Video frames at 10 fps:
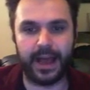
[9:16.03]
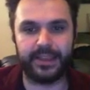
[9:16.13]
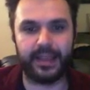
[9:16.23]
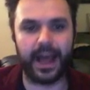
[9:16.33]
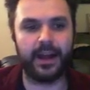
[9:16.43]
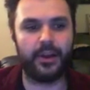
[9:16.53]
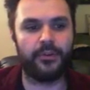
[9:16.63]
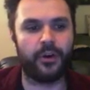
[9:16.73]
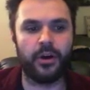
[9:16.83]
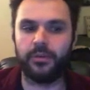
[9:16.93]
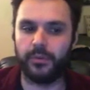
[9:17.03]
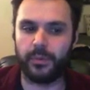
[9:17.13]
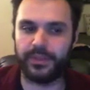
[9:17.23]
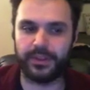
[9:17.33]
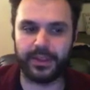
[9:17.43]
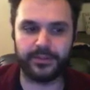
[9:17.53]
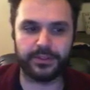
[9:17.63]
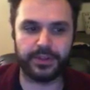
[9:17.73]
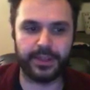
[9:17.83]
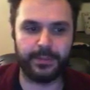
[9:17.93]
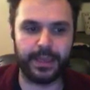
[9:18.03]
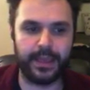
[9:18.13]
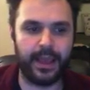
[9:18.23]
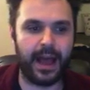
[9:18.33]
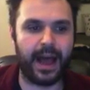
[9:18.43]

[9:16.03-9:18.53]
You can't go wrong with the level 2 Libby.